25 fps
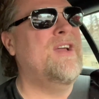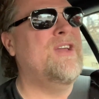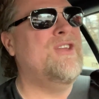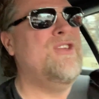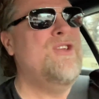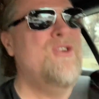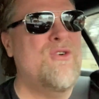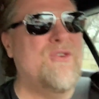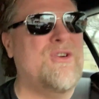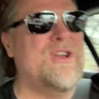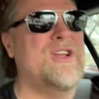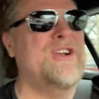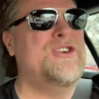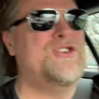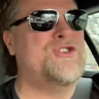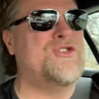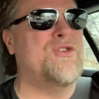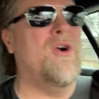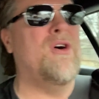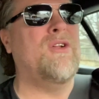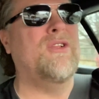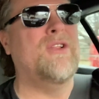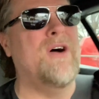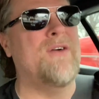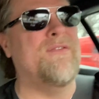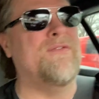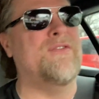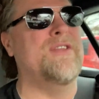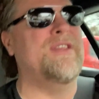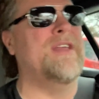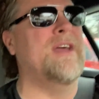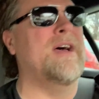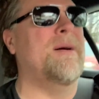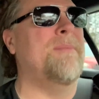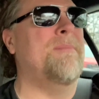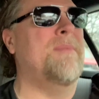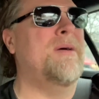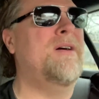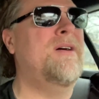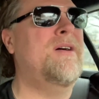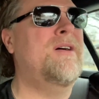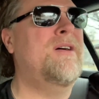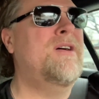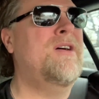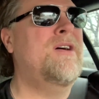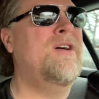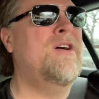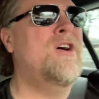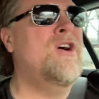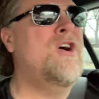you control over
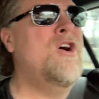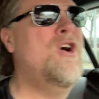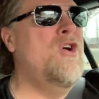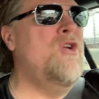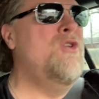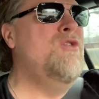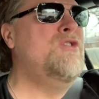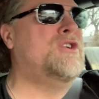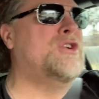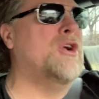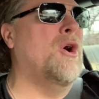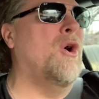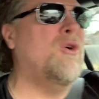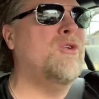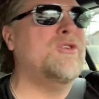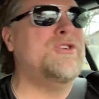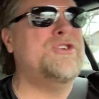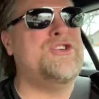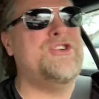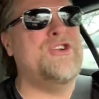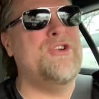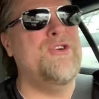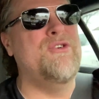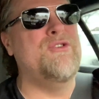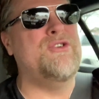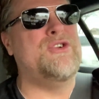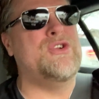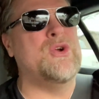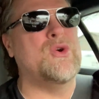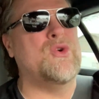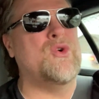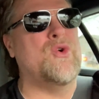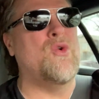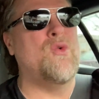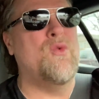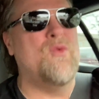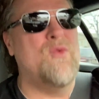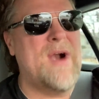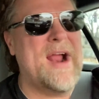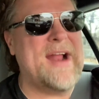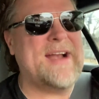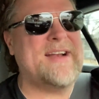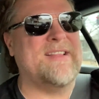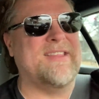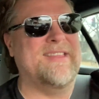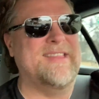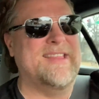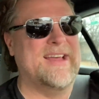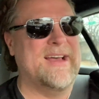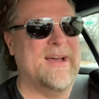them? Who told you to
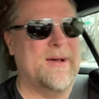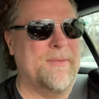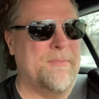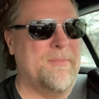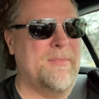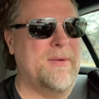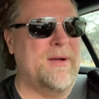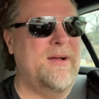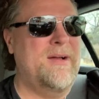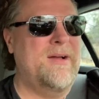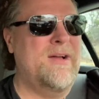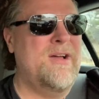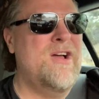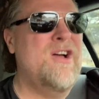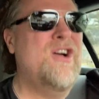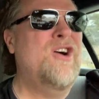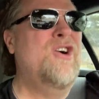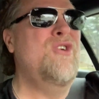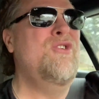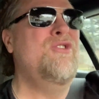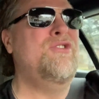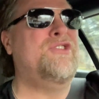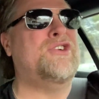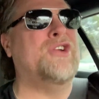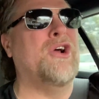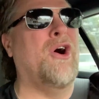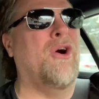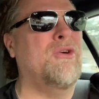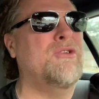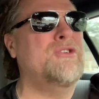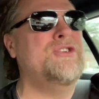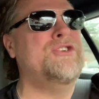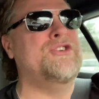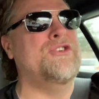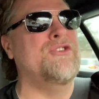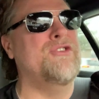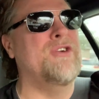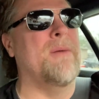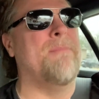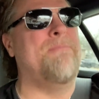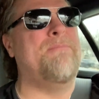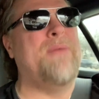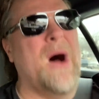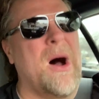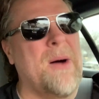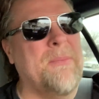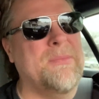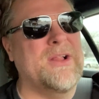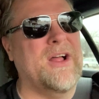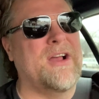correct them? Who told you to
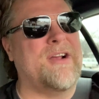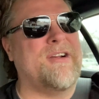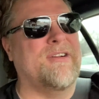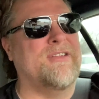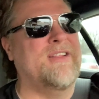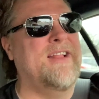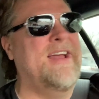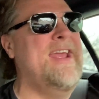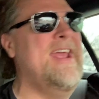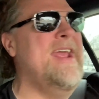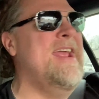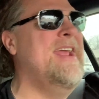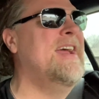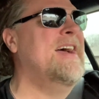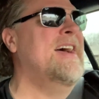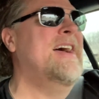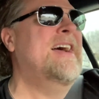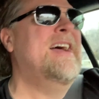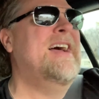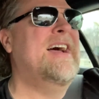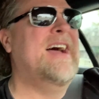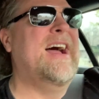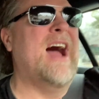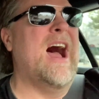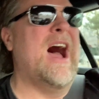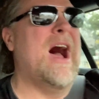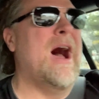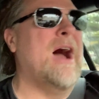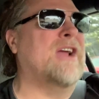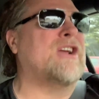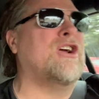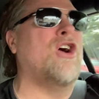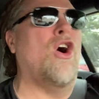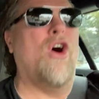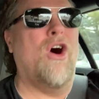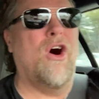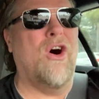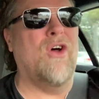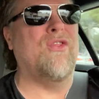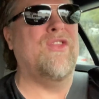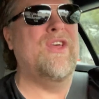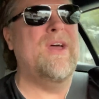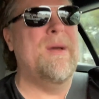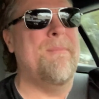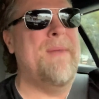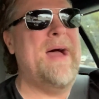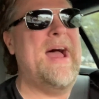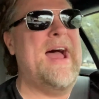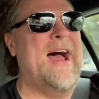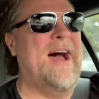publicly uh, call
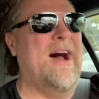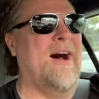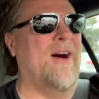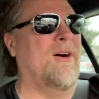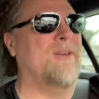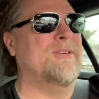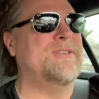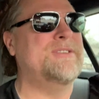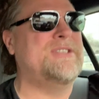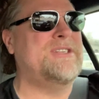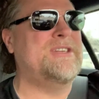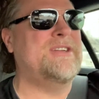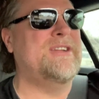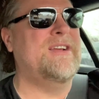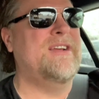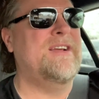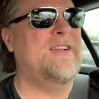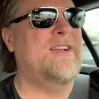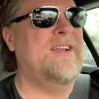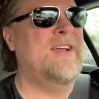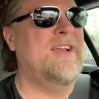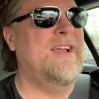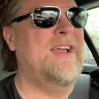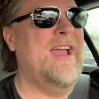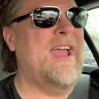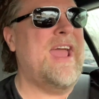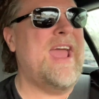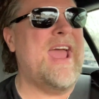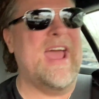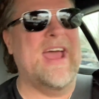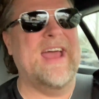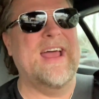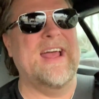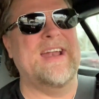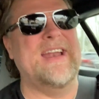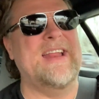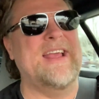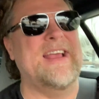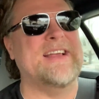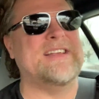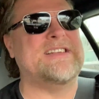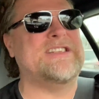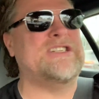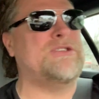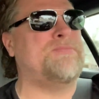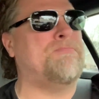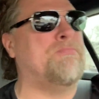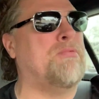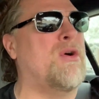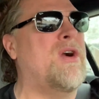them out and
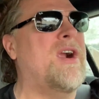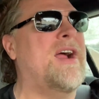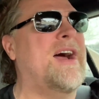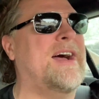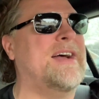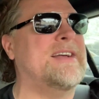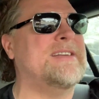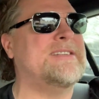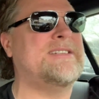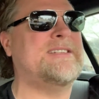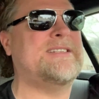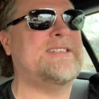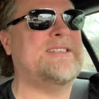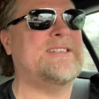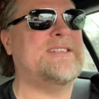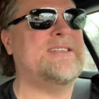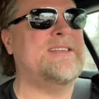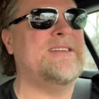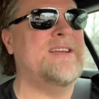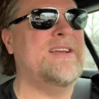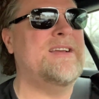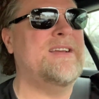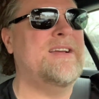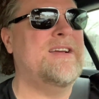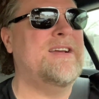express